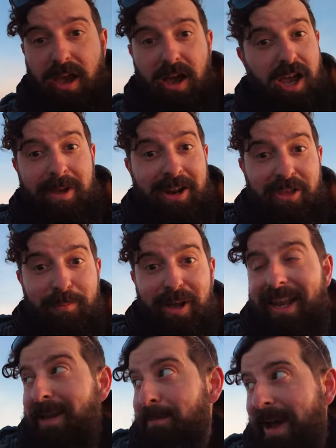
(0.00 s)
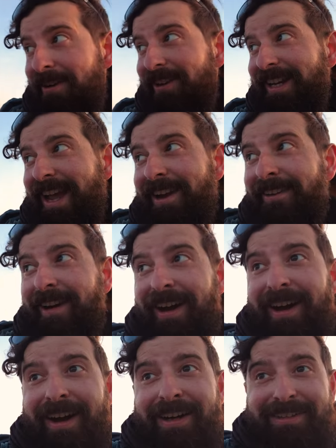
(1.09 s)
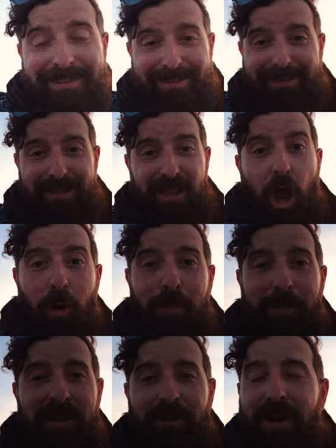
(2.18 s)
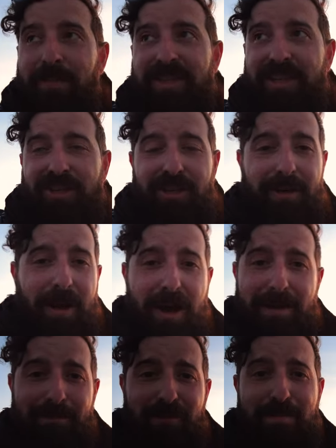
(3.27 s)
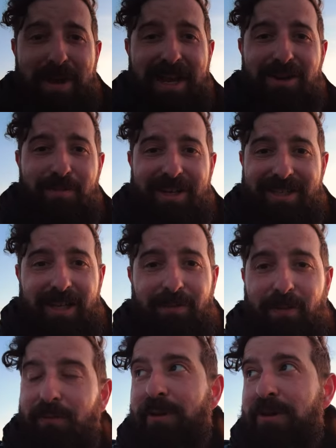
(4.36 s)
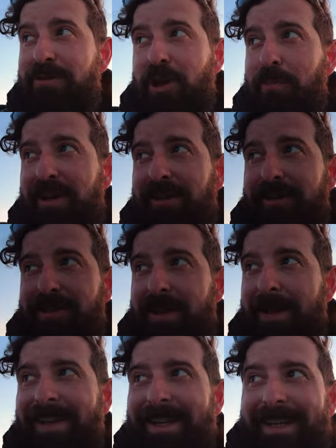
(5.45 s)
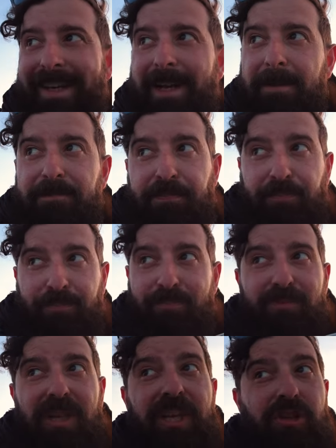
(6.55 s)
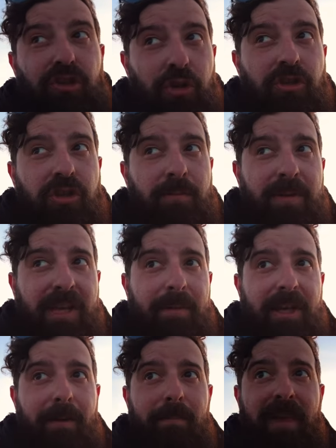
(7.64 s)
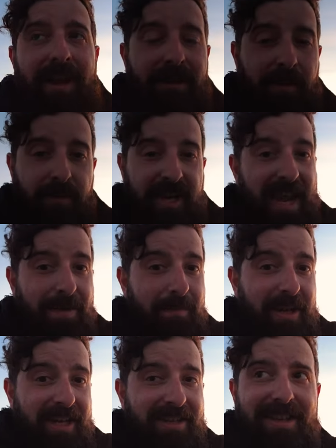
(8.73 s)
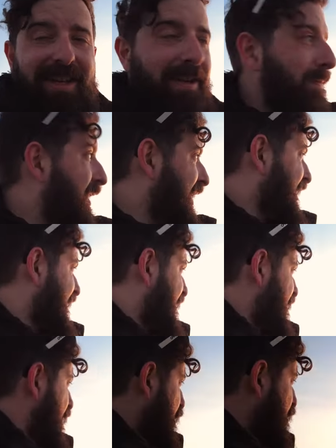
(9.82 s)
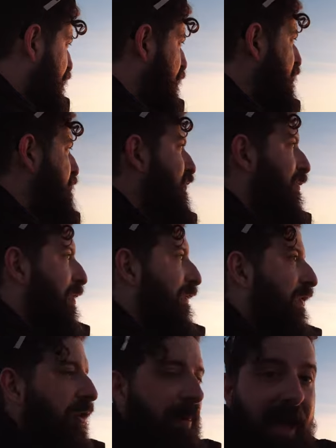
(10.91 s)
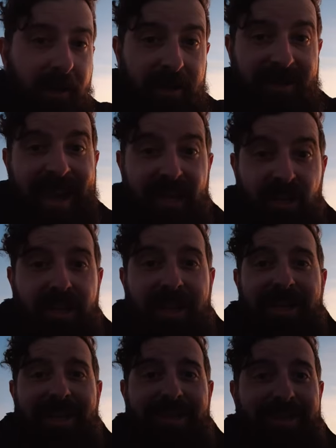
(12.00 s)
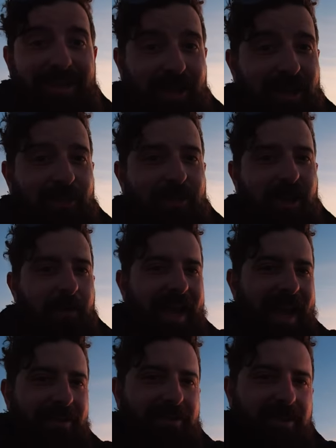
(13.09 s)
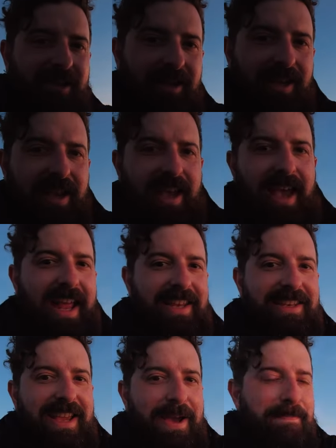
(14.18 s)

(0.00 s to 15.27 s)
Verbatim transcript: I'm anything but laid back right now. I hope I'm in the right position. I've repinned myself on PhotoPills. It should just be coming up there in 10 minutes time. I could move a bit further back because actually the tide was going out, and